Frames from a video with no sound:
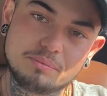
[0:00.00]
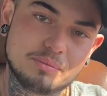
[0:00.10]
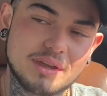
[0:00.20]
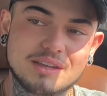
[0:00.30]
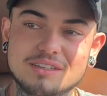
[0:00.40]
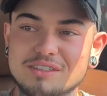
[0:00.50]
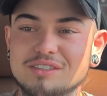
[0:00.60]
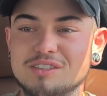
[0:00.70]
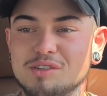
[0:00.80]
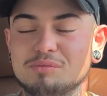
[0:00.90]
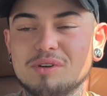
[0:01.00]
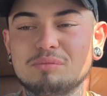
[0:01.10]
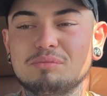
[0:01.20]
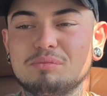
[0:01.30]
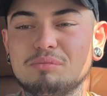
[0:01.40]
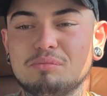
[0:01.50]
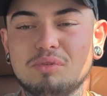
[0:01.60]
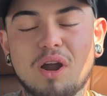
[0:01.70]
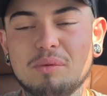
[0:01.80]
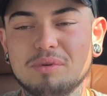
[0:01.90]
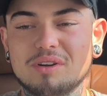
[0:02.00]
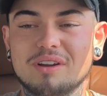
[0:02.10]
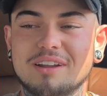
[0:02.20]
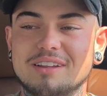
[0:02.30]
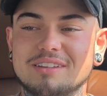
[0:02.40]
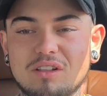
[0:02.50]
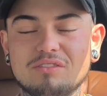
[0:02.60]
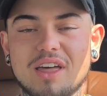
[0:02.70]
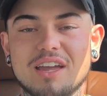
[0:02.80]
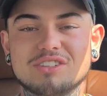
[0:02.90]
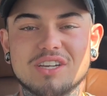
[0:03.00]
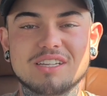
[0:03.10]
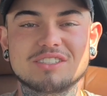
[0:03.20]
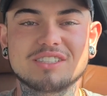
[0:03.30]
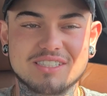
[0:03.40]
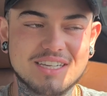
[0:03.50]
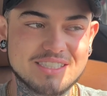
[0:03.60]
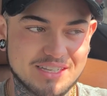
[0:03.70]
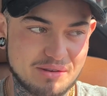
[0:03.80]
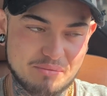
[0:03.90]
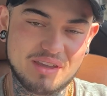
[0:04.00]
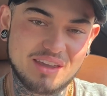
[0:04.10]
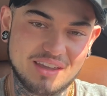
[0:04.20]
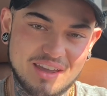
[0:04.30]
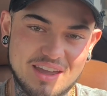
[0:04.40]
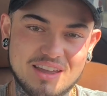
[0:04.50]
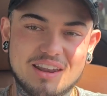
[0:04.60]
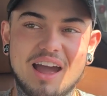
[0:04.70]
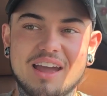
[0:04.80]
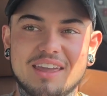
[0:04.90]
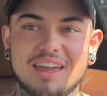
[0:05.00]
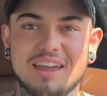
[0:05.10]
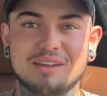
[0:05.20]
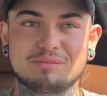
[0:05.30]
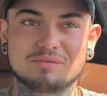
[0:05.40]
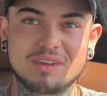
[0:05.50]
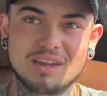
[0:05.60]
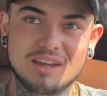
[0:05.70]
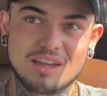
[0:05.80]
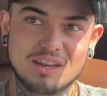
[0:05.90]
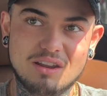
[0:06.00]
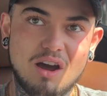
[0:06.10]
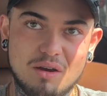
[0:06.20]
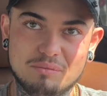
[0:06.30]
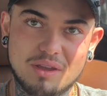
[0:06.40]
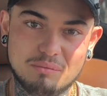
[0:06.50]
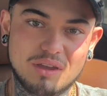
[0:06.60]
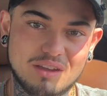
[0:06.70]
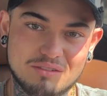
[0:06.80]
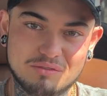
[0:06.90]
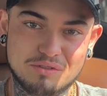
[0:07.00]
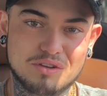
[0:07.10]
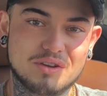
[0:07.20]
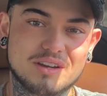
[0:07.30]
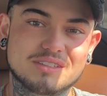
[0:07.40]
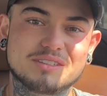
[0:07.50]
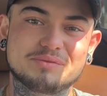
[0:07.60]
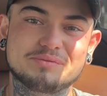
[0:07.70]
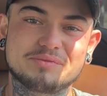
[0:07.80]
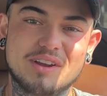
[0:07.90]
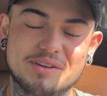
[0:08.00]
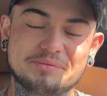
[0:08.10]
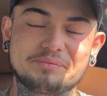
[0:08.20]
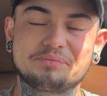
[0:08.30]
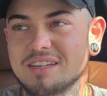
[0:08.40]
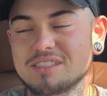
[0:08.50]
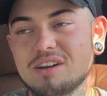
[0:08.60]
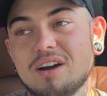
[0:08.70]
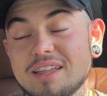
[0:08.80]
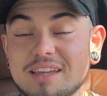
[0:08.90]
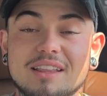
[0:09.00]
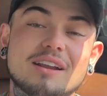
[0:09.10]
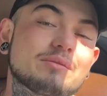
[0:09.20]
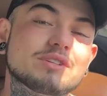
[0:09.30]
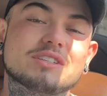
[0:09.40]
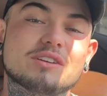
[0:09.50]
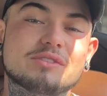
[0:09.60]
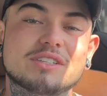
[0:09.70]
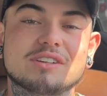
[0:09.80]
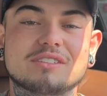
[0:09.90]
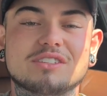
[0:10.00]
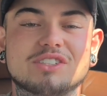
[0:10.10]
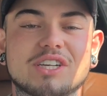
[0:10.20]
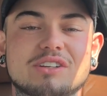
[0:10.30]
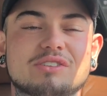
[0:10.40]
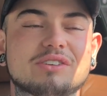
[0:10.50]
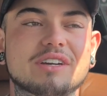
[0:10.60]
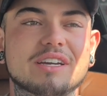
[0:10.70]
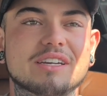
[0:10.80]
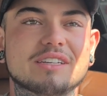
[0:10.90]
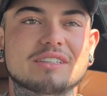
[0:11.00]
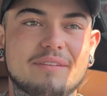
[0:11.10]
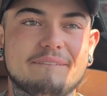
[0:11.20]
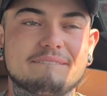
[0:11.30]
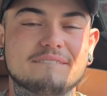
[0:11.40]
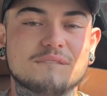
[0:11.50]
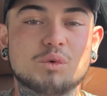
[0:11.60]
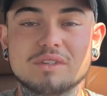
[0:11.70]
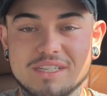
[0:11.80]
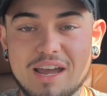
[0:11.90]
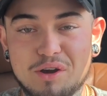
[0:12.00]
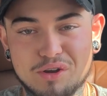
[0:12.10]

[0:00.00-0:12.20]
being super proper and all of that jazz just isn't me and I can't not be me for you guys right? So I think that I'm just gonna restart this channel and we'll see how it